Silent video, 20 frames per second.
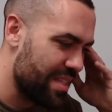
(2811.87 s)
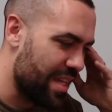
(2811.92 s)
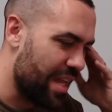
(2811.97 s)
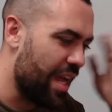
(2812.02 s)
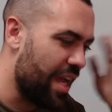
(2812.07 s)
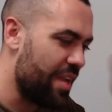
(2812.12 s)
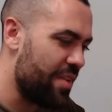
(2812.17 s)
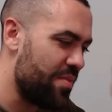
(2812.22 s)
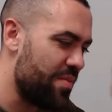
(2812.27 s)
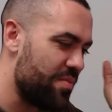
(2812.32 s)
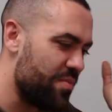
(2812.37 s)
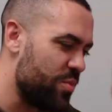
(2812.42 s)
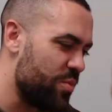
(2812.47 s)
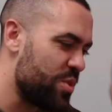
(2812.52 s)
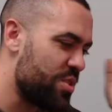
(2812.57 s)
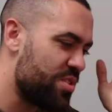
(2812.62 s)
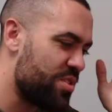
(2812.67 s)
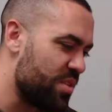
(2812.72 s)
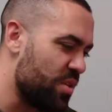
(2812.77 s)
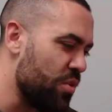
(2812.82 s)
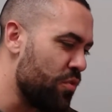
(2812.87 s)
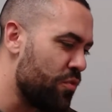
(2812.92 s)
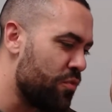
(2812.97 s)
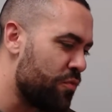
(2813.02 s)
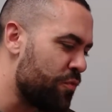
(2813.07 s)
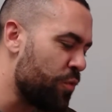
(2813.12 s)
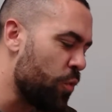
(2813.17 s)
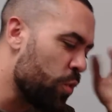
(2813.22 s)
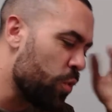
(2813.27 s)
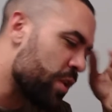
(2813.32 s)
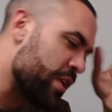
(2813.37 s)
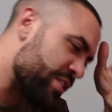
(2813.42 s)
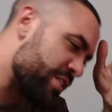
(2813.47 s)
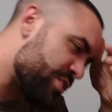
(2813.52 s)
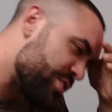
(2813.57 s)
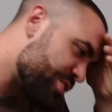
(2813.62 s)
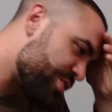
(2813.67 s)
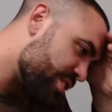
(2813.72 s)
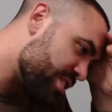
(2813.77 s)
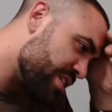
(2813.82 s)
I was so foolish